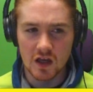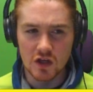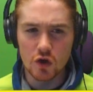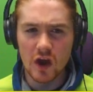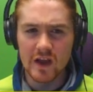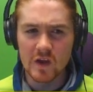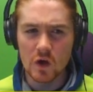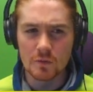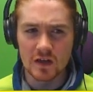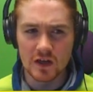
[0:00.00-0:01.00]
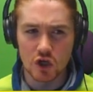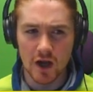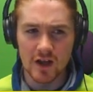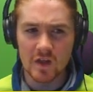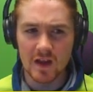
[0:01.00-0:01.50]
Right, Can you so, guys come to the
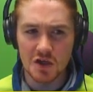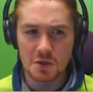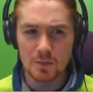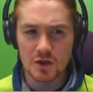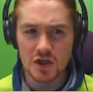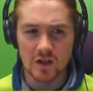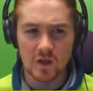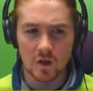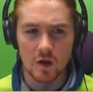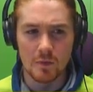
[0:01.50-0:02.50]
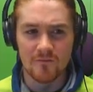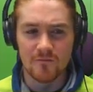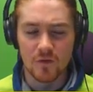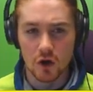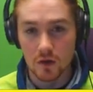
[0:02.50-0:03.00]
train station, perchance? I don't know where it
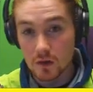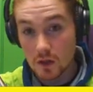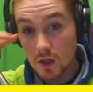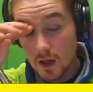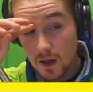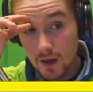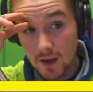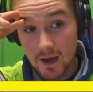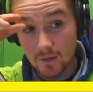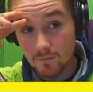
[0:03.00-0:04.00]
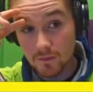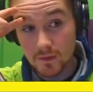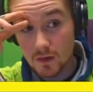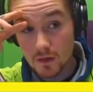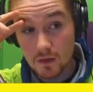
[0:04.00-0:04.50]
is. Ropo, uh, where's the
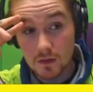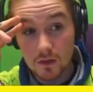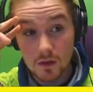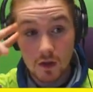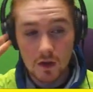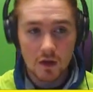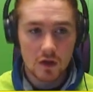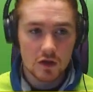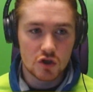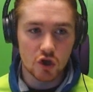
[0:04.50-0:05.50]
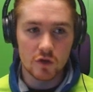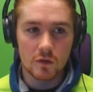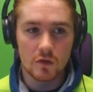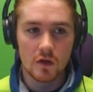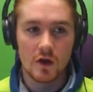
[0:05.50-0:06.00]
Popo, Ropo? No, he's Just,
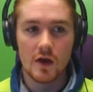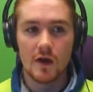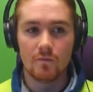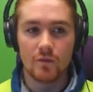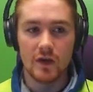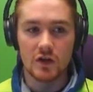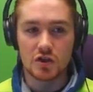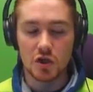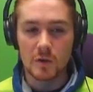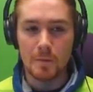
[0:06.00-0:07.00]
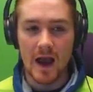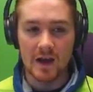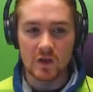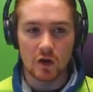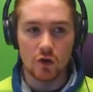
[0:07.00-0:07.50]
seen him. It's just
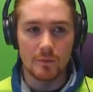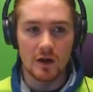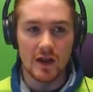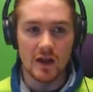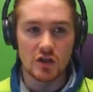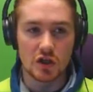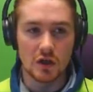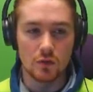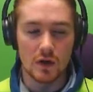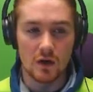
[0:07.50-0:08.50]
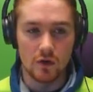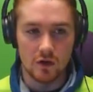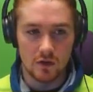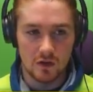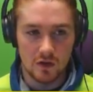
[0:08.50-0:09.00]
past the criminal HQ down
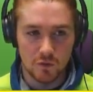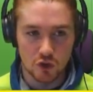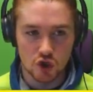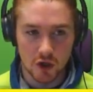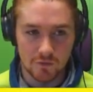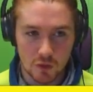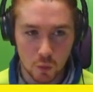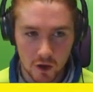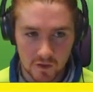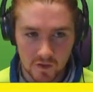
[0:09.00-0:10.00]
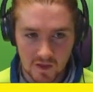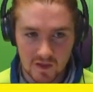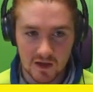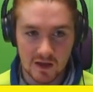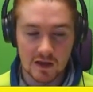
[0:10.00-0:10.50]
if you're driving towards the
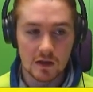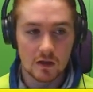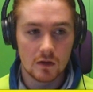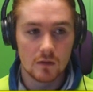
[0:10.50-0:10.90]
city.